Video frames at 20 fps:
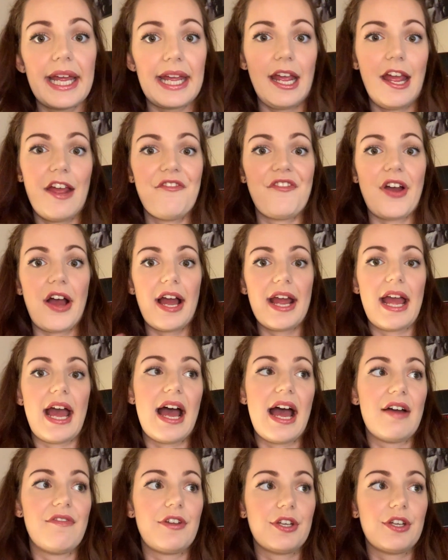if I
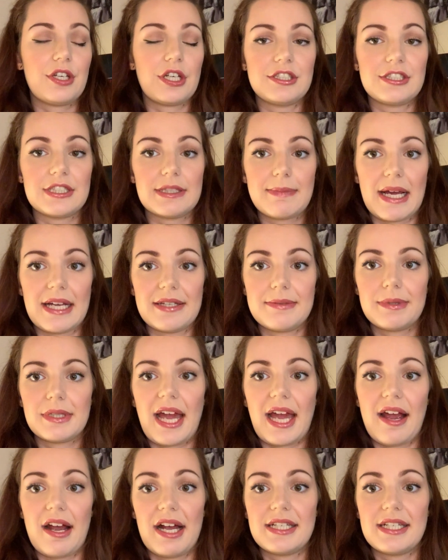have customizable
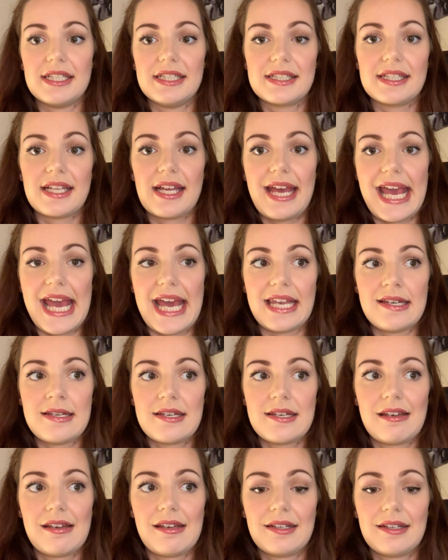characters in
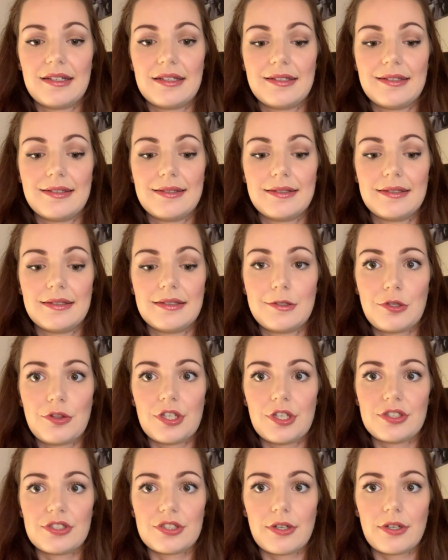
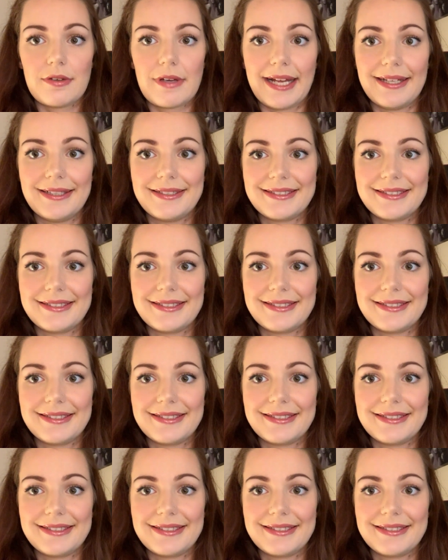the story.